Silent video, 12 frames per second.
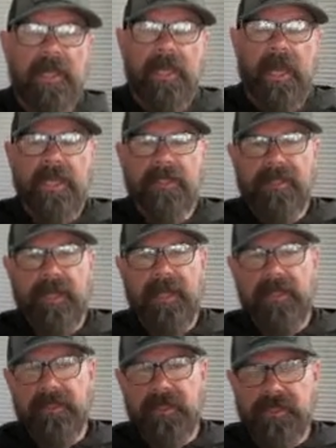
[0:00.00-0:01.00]
I
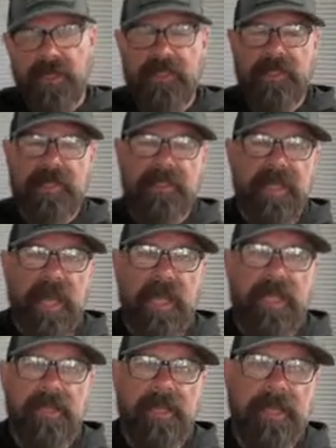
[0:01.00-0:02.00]
adjusted the
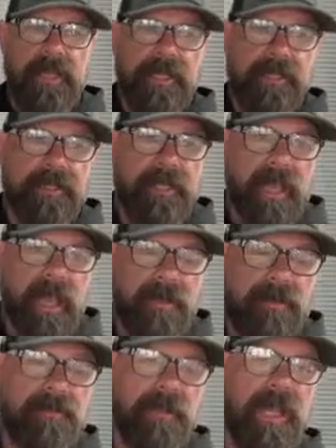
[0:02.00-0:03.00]
diet, and
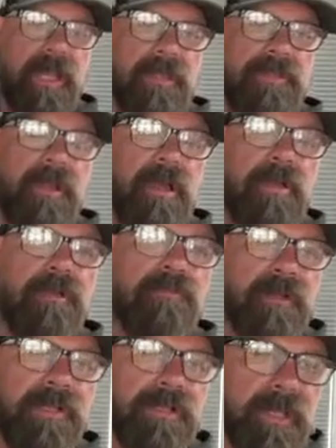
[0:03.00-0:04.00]
I thought
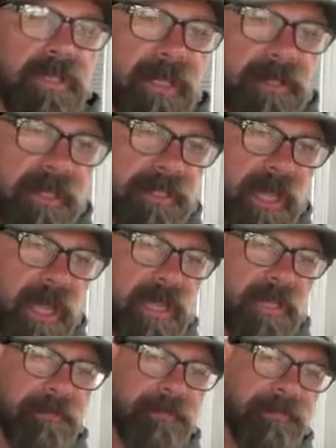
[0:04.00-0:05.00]
originally that the
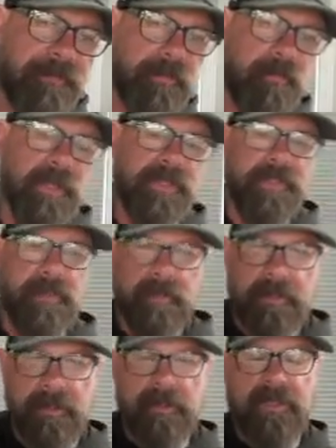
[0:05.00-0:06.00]
diet was,
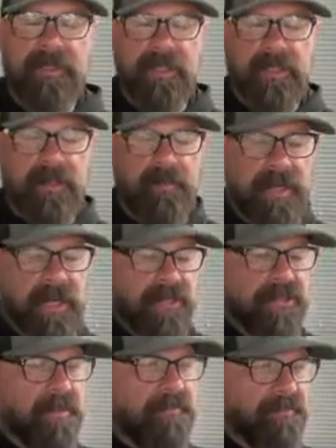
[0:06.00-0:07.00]
or the
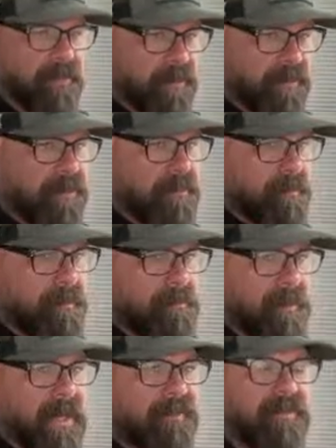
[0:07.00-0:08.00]
elimination of foods
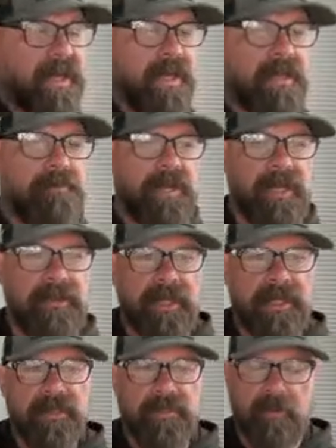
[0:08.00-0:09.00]
may have done it, but I
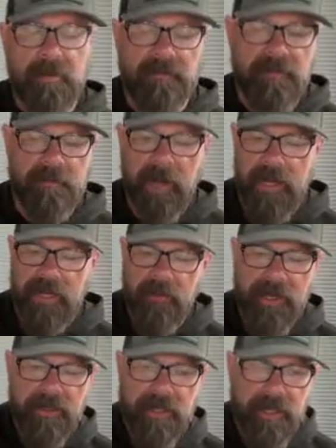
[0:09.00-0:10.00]
think it's more of a body
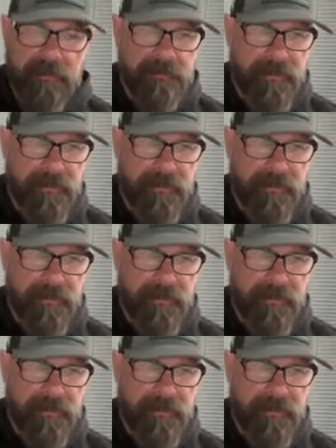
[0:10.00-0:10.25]
weight thing.